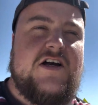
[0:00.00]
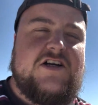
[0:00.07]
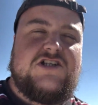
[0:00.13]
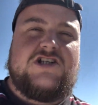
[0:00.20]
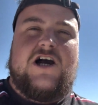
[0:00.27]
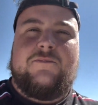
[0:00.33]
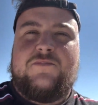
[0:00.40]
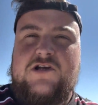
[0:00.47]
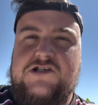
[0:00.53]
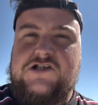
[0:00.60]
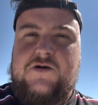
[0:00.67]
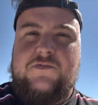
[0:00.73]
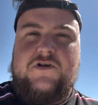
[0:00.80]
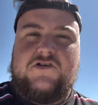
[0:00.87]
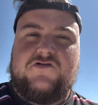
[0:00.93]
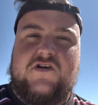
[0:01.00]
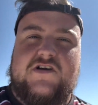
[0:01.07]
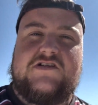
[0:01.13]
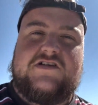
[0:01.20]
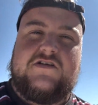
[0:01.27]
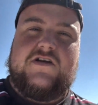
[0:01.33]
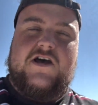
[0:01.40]
championship
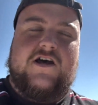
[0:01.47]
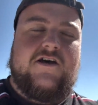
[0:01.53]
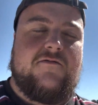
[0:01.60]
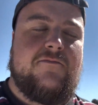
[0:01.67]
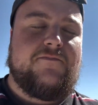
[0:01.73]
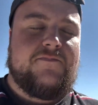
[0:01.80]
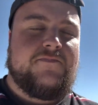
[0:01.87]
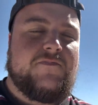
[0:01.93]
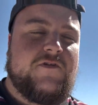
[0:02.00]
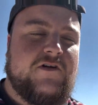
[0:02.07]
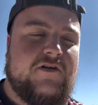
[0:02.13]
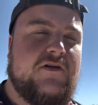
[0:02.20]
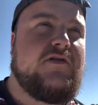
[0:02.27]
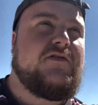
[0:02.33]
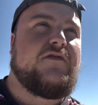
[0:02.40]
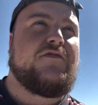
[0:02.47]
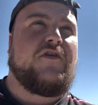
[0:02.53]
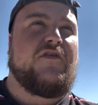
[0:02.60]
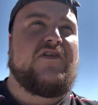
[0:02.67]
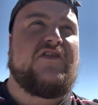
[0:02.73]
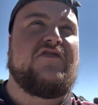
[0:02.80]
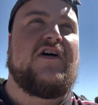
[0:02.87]
interest for
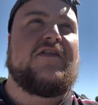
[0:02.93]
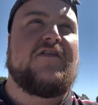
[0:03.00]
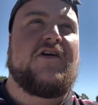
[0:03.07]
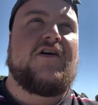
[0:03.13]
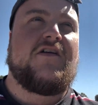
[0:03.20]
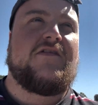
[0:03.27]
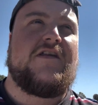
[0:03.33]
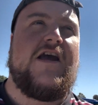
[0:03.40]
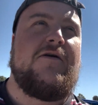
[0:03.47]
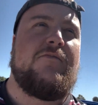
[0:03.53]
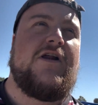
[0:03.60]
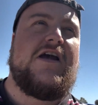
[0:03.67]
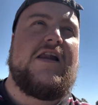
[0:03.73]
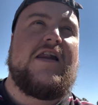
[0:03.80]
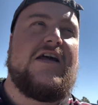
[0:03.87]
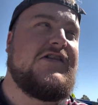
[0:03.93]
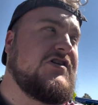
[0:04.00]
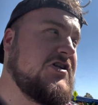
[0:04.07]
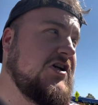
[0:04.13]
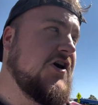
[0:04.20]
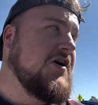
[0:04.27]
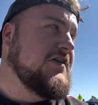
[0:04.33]
the defender, namely Leeds
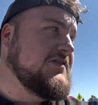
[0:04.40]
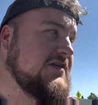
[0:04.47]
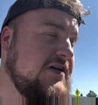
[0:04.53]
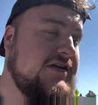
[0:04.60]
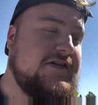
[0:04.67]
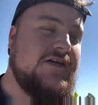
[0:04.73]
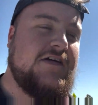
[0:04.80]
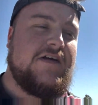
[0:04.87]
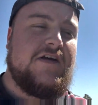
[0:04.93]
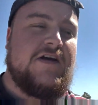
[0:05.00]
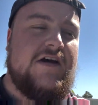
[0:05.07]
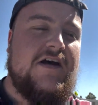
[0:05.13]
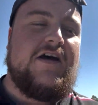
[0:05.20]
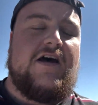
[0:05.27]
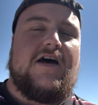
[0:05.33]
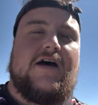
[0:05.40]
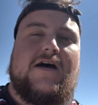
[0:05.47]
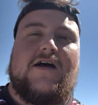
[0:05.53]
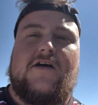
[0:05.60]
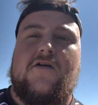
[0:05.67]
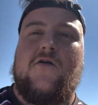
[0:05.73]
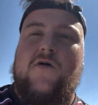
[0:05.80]
United,
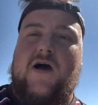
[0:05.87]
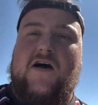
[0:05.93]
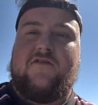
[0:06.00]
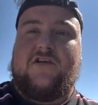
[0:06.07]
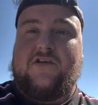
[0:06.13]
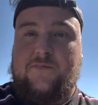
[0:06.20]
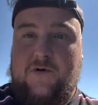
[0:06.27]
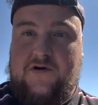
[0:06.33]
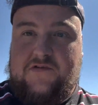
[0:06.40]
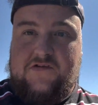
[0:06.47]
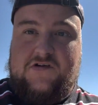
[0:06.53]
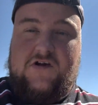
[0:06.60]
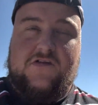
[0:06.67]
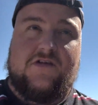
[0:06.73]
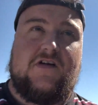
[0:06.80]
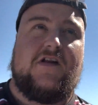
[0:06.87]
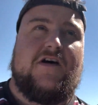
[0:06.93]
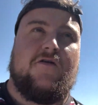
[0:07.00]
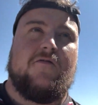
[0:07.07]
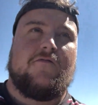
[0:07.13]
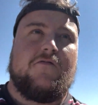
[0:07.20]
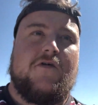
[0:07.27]
who have expressed to Chelsea
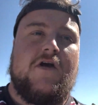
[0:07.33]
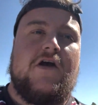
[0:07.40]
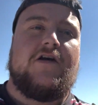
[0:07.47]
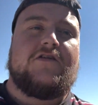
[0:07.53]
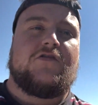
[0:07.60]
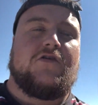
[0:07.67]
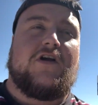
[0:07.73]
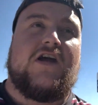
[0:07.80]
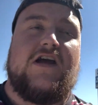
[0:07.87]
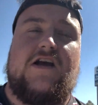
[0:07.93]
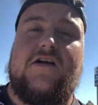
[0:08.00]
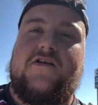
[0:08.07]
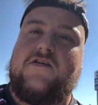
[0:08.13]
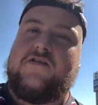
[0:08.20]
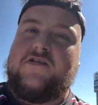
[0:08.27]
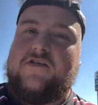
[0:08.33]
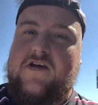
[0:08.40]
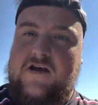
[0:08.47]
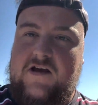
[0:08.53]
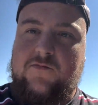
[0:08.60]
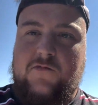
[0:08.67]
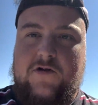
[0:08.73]
their sort of keenness to
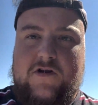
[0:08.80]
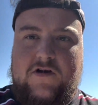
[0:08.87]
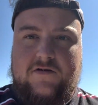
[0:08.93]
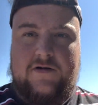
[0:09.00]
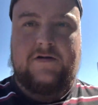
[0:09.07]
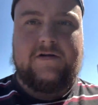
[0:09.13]
take him on loan.